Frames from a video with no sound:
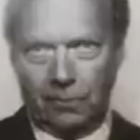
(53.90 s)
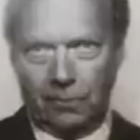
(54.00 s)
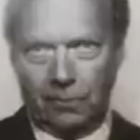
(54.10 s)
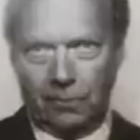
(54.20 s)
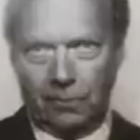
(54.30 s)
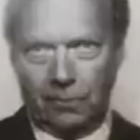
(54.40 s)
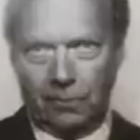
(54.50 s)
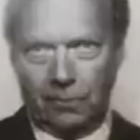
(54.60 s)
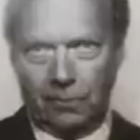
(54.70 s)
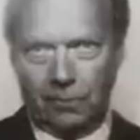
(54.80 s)

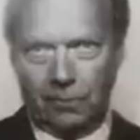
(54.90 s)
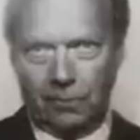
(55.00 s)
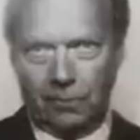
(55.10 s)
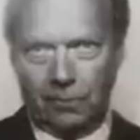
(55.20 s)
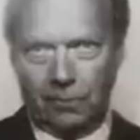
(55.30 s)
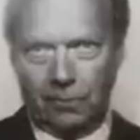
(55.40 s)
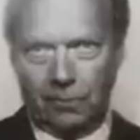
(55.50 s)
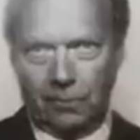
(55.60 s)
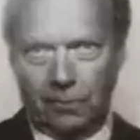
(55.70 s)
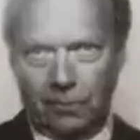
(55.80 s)

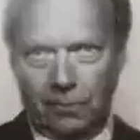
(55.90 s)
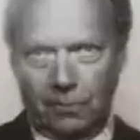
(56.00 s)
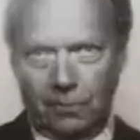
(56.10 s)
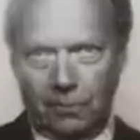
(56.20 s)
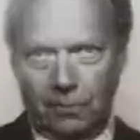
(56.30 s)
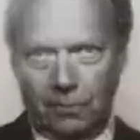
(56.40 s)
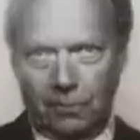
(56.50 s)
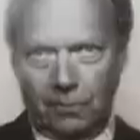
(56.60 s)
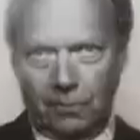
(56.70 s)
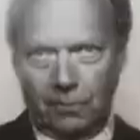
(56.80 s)

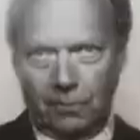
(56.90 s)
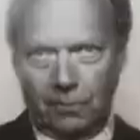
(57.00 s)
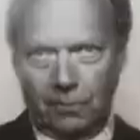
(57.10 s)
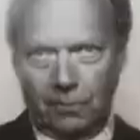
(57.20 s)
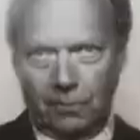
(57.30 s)
(no lip movement)